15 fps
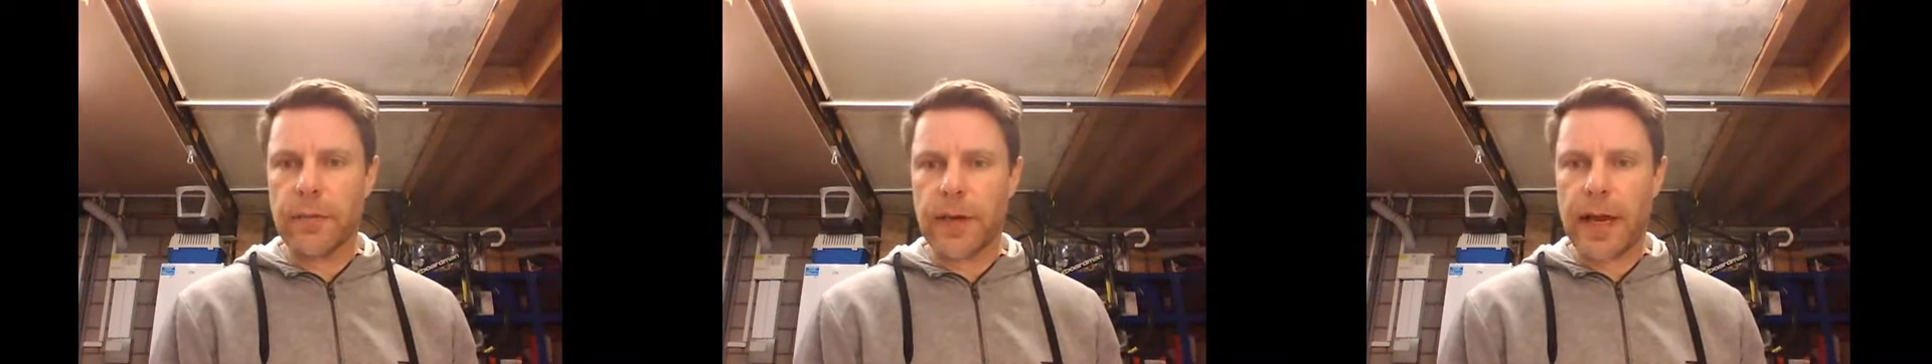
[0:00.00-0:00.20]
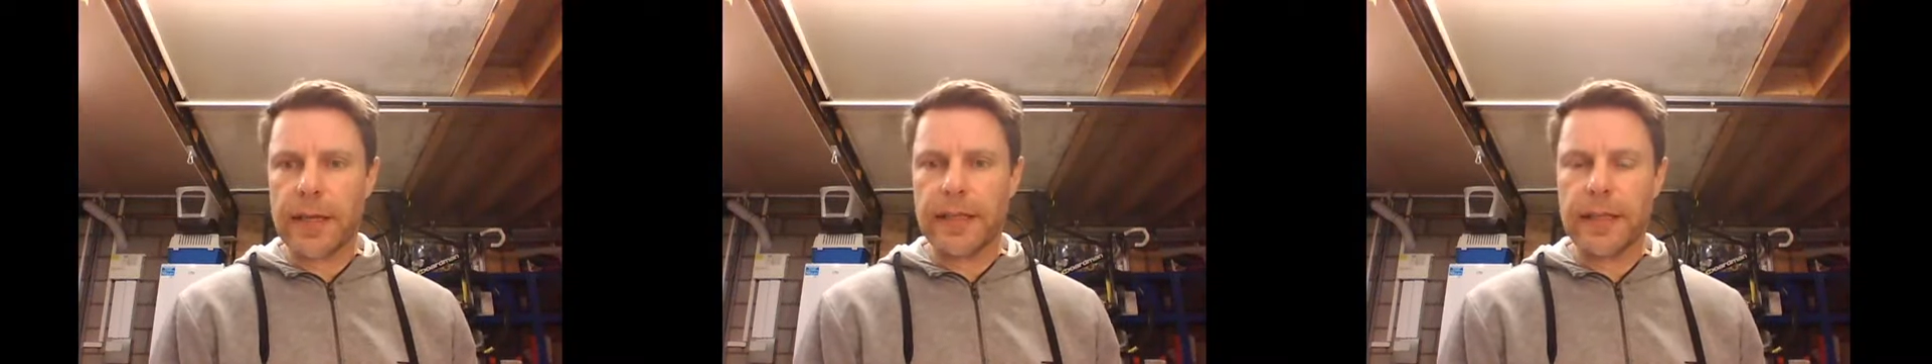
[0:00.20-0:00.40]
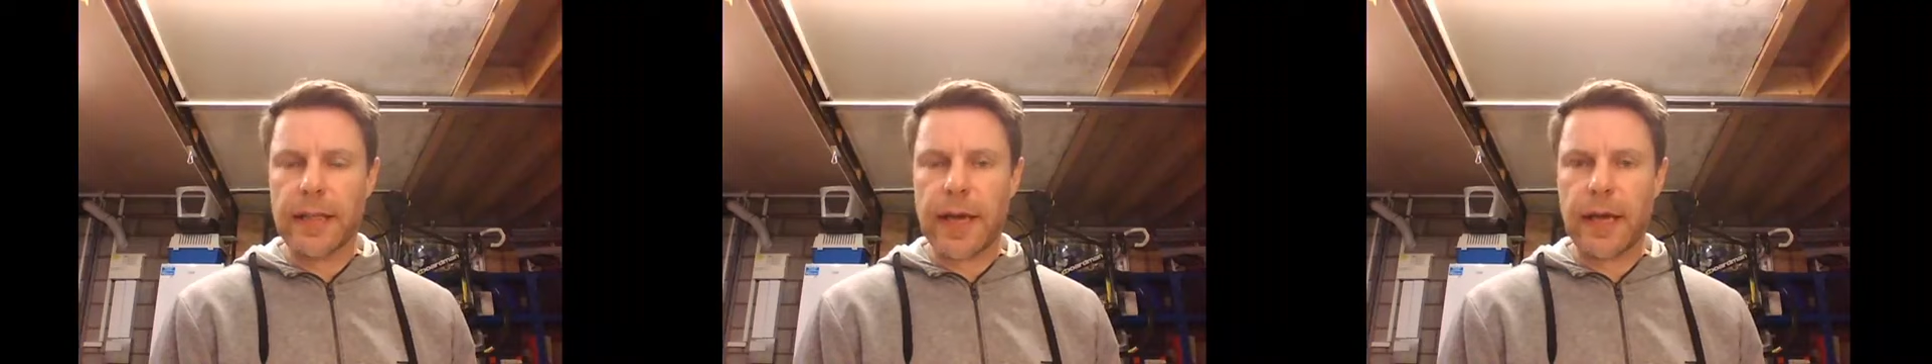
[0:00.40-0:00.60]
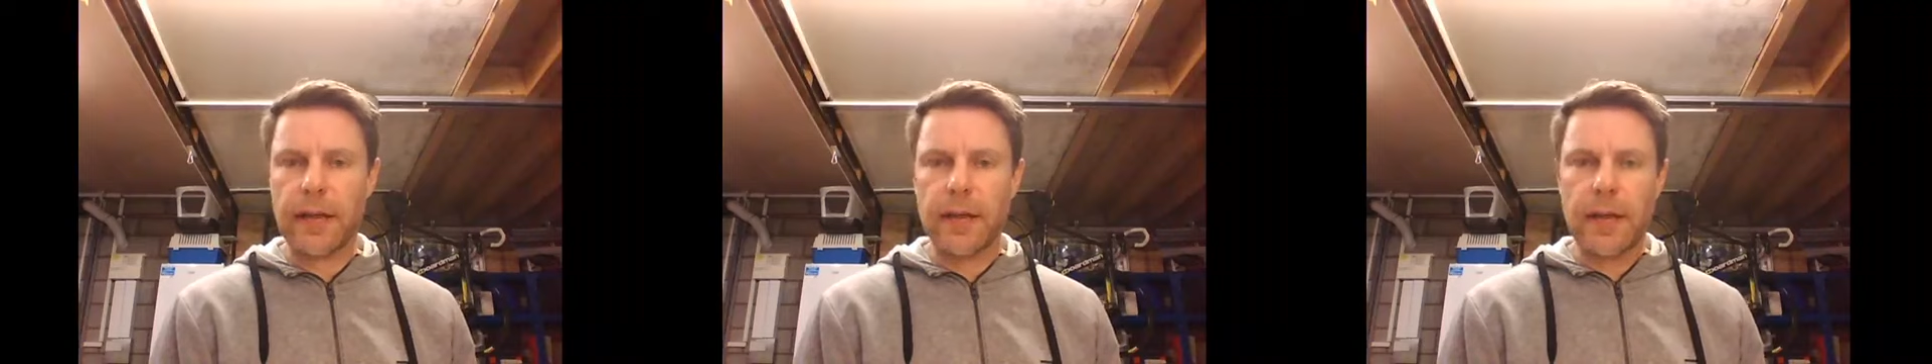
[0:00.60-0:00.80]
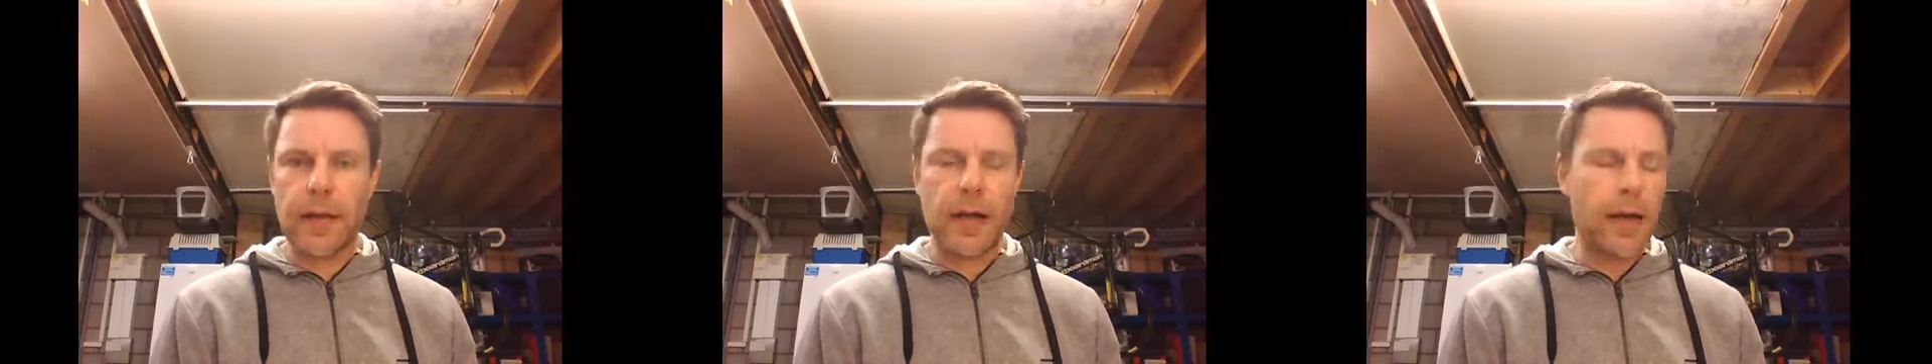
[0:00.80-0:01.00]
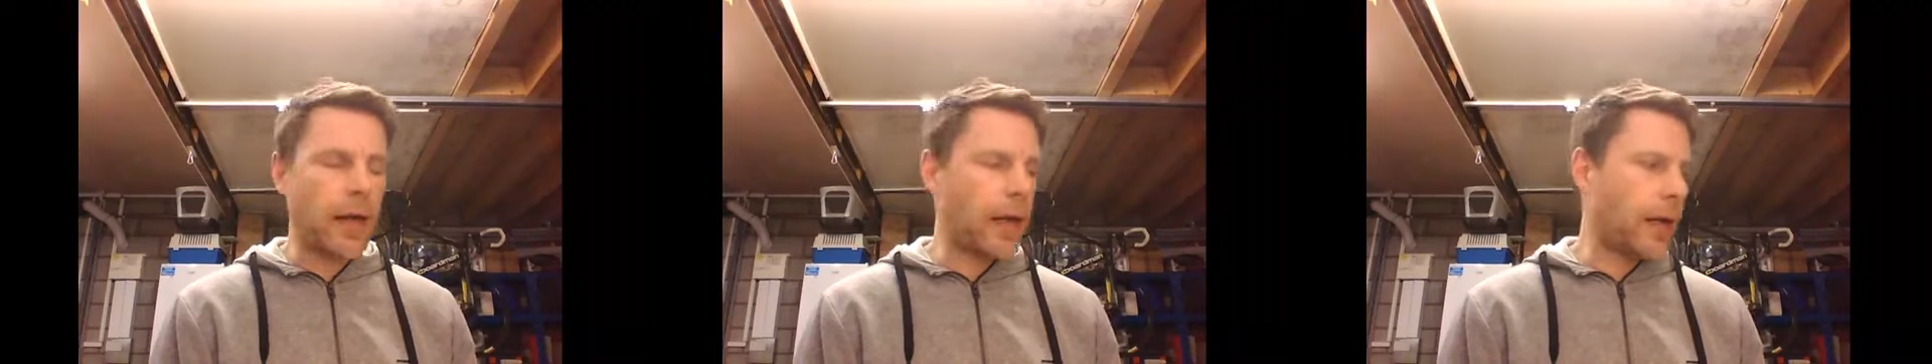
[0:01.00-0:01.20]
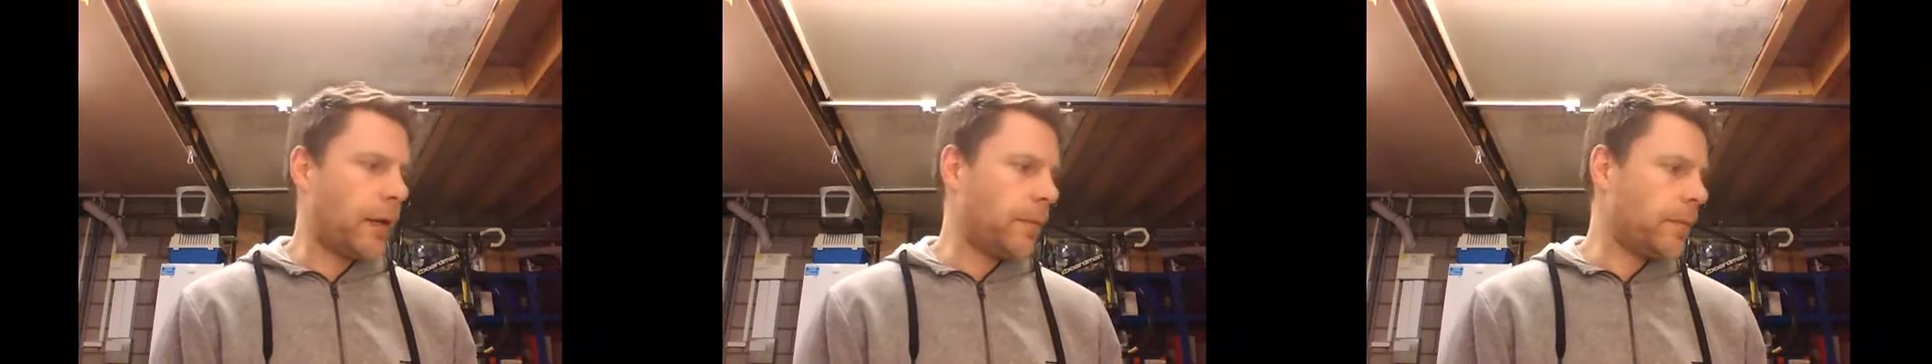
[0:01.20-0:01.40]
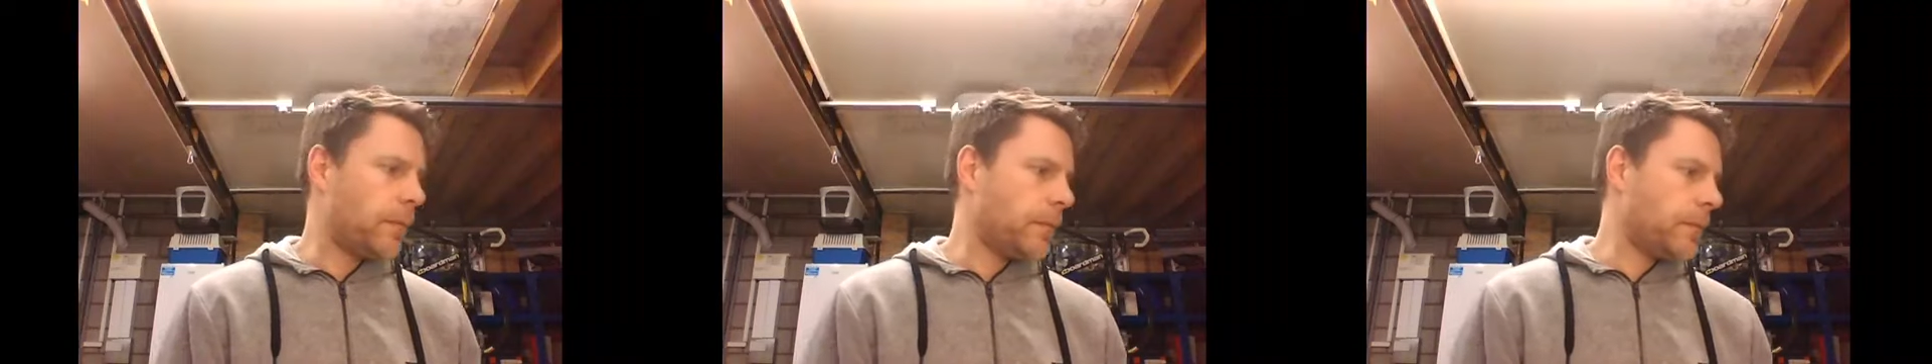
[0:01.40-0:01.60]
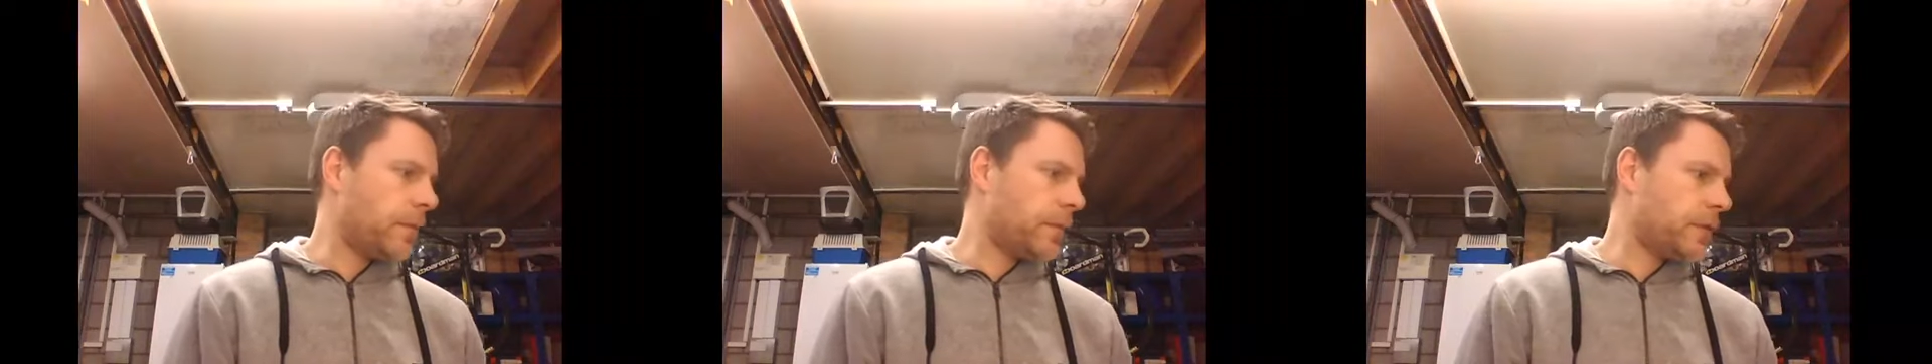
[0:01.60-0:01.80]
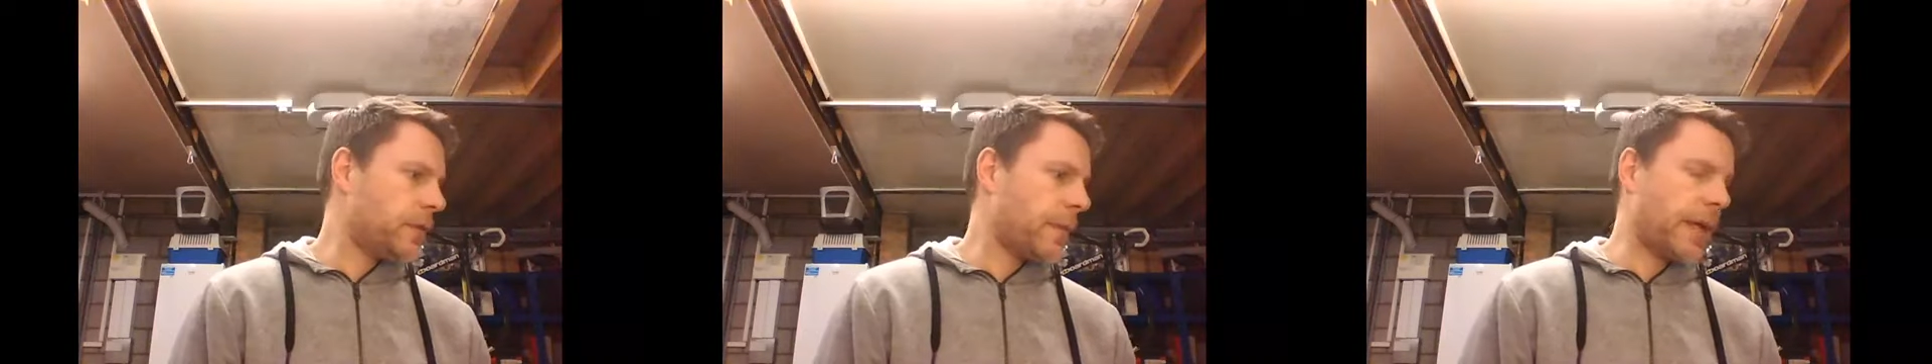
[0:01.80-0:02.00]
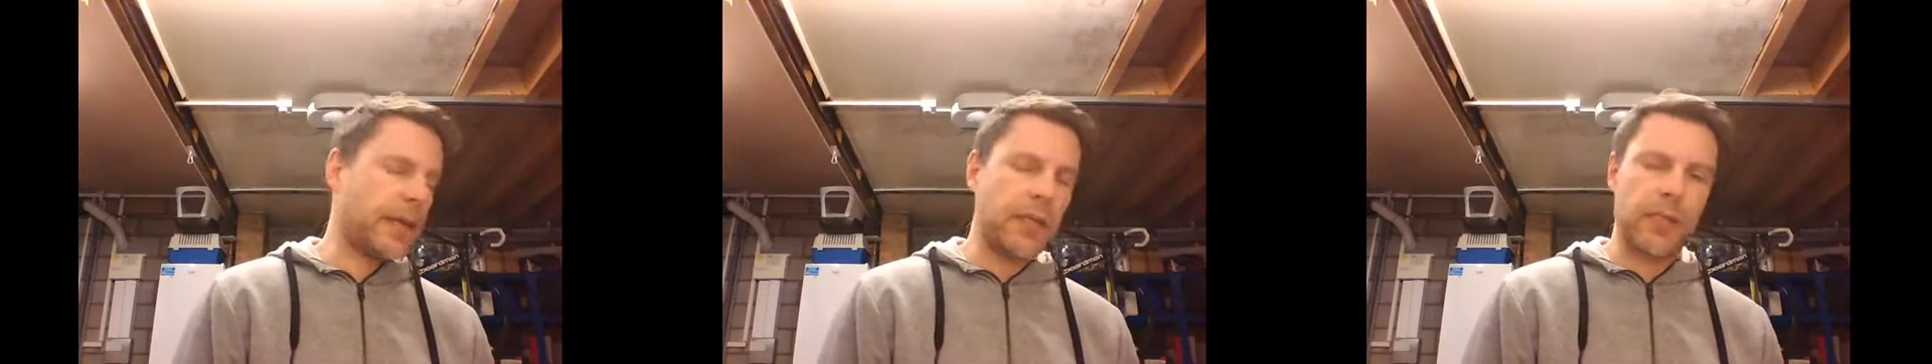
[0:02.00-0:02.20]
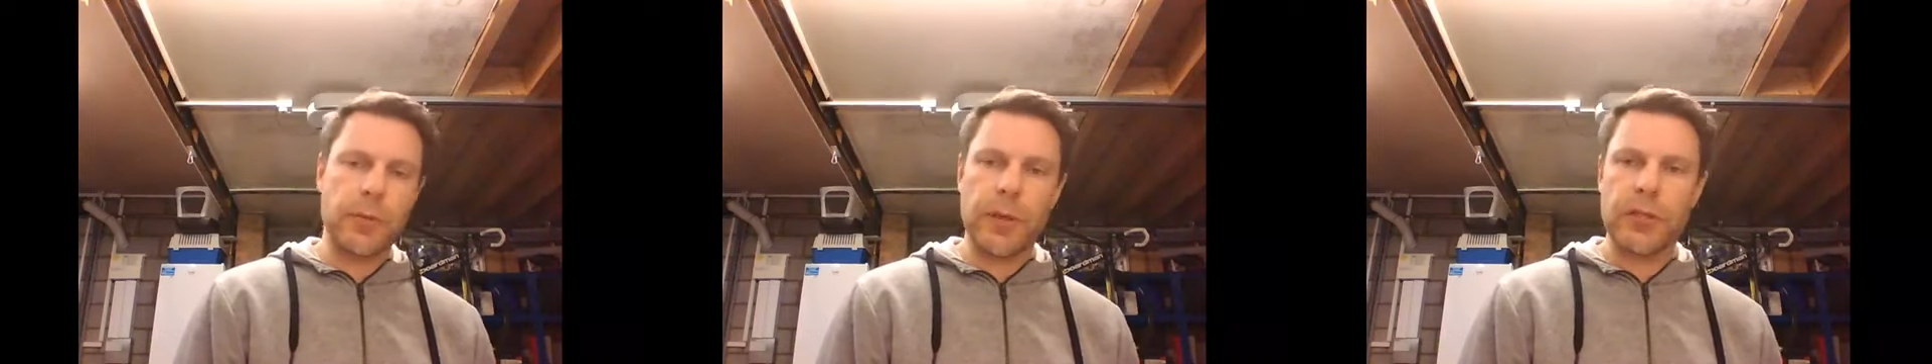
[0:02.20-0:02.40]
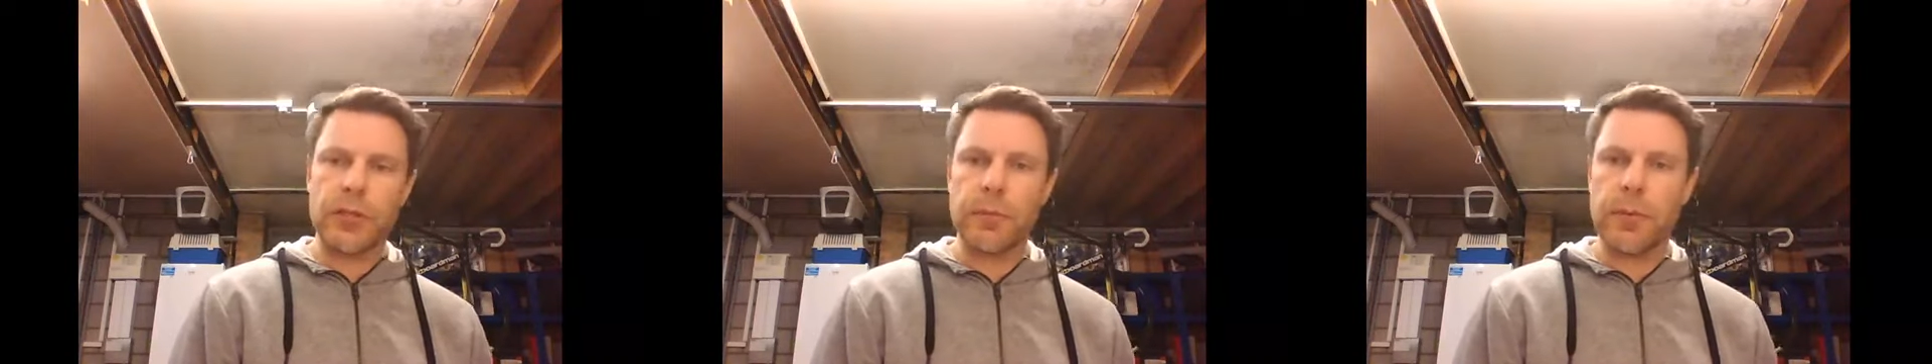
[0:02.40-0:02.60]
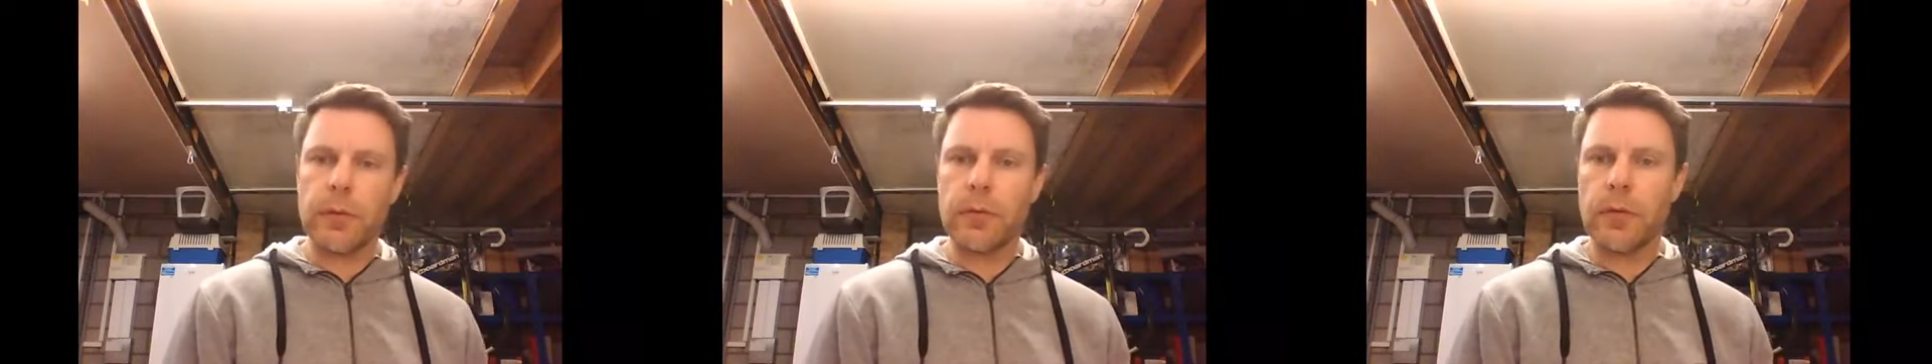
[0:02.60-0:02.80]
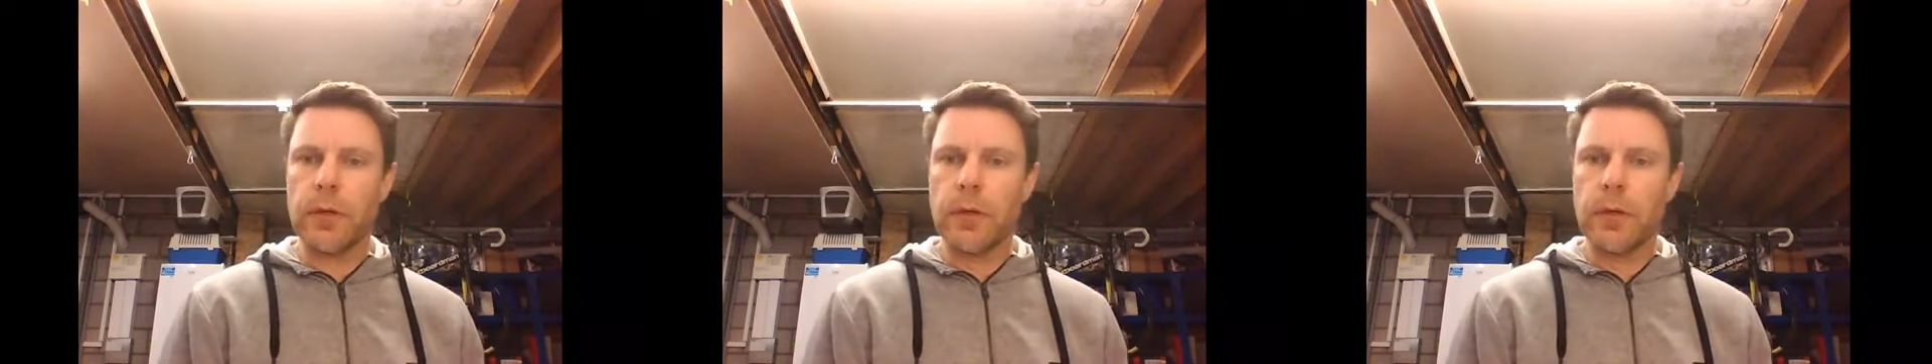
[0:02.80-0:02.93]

We added that to make it switchable,